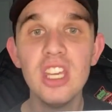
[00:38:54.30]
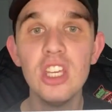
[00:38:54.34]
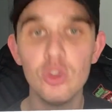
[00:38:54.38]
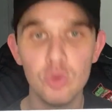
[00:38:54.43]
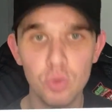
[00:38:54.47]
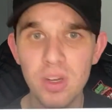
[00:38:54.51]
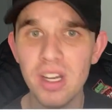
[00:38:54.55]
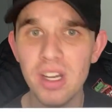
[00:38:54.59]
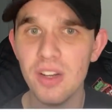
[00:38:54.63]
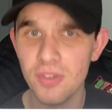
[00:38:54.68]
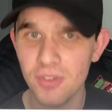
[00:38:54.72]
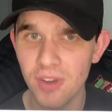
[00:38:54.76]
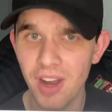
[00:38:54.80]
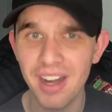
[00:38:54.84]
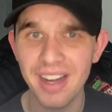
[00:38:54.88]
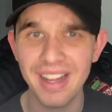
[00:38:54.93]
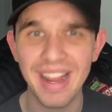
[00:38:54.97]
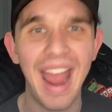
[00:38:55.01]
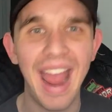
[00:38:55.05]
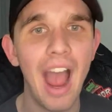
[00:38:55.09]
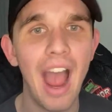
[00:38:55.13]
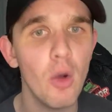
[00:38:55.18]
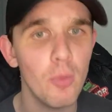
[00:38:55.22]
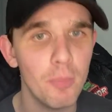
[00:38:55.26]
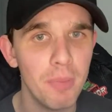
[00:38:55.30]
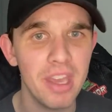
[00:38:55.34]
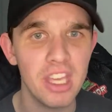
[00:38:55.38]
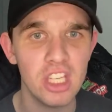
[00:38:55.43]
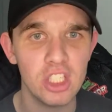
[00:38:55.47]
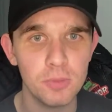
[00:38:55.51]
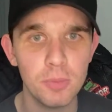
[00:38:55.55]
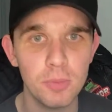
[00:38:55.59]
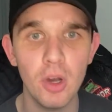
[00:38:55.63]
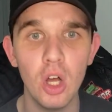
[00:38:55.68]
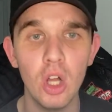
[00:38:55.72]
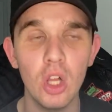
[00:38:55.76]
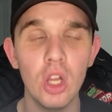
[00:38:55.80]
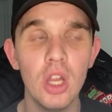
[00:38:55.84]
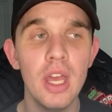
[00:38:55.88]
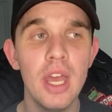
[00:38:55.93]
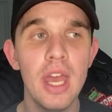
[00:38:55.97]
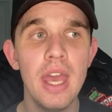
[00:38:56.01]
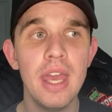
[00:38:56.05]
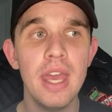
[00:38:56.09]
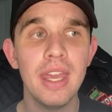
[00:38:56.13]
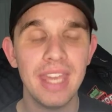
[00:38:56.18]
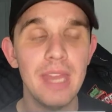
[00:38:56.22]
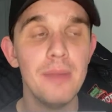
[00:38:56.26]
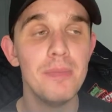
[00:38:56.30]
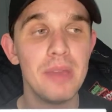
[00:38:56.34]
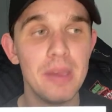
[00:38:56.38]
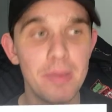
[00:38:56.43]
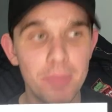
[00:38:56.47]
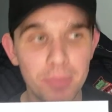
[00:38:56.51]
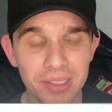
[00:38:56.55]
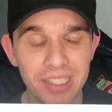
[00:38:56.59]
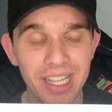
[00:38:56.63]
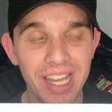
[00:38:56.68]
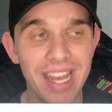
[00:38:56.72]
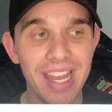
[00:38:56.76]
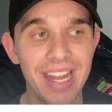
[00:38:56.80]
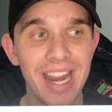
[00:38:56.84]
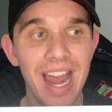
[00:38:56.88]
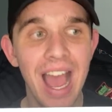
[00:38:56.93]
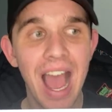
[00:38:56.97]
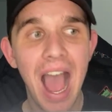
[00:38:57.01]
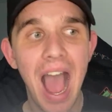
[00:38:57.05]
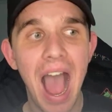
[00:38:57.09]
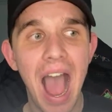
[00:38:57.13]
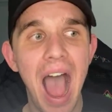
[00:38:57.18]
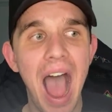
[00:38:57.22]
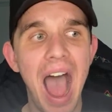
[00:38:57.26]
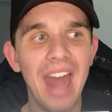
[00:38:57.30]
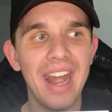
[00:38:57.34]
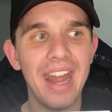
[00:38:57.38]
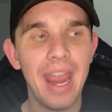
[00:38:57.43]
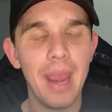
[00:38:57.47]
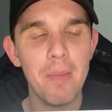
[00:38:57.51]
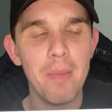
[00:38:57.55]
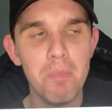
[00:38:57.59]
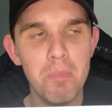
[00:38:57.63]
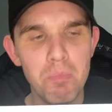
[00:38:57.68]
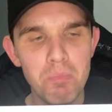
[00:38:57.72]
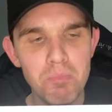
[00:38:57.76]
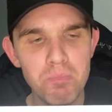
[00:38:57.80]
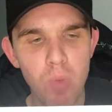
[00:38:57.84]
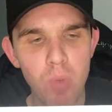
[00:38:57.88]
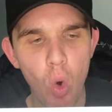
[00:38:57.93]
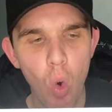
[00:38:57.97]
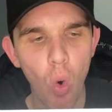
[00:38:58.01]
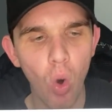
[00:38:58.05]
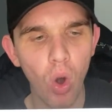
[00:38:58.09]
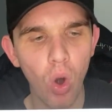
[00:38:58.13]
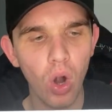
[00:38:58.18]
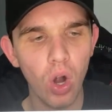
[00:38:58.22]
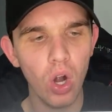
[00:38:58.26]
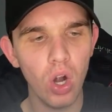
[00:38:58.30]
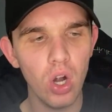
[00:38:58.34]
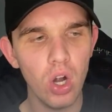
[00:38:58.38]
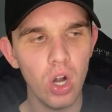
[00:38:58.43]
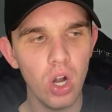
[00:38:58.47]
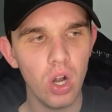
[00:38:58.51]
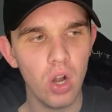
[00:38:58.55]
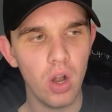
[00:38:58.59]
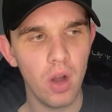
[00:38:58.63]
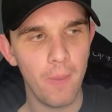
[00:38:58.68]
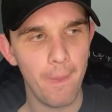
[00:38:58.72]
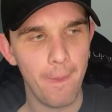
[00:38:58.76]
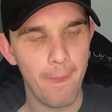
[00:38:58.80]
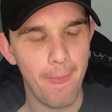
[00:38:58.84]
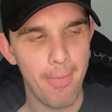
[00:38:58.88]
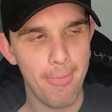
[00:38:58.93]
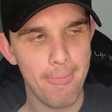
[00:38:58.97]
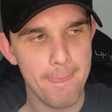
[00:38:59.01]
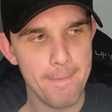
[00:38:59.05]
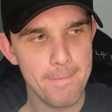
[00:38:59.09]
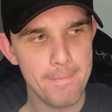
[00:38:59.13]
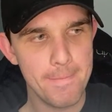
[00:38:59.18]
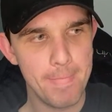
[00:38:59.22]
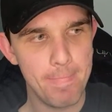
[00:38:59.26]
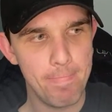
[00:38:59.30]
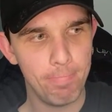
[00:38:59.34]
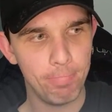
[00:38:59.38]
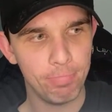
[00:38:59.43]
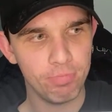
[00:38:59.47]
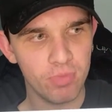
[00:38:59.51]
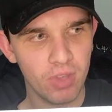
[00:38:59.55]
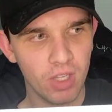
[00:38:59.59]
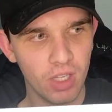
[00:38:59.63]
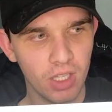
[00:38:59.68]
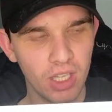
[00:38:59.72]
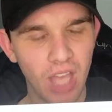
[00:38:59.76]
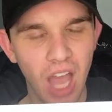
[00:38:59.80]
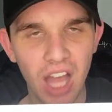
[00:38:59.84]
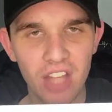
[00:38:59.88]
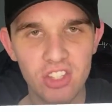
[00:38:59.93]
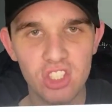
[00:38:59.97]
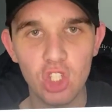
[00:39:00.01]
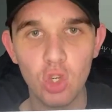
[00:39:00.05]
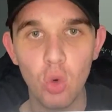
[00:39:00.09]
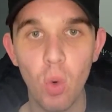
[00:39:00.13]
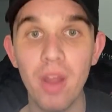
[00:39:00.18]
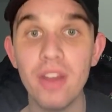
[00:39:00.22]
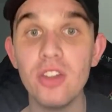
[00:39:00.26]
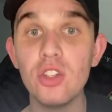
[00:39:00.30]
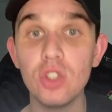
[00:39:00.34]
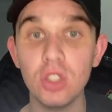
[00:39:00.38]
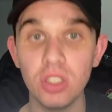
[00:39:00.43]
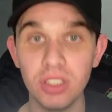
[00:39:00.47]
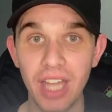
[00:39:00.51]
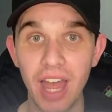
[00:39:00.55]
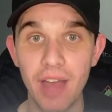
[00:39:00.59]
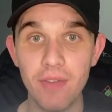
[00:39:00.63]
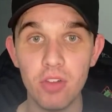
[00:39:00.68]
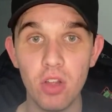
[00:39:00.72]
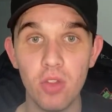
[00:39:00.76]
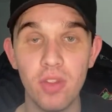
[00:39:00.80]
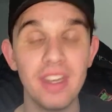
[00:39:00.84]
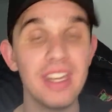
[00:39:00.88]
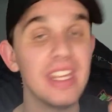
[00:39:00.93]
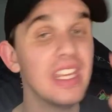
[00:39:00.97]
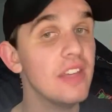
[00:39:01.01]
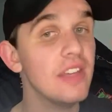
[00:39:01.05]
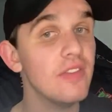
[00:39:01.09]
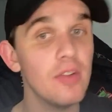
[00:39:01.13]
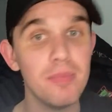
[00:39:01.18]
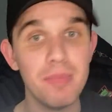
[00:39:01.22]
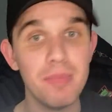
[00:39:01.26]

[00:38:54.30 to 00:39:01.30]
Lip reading: he's redefining how baseball can be played on a more consequential level than even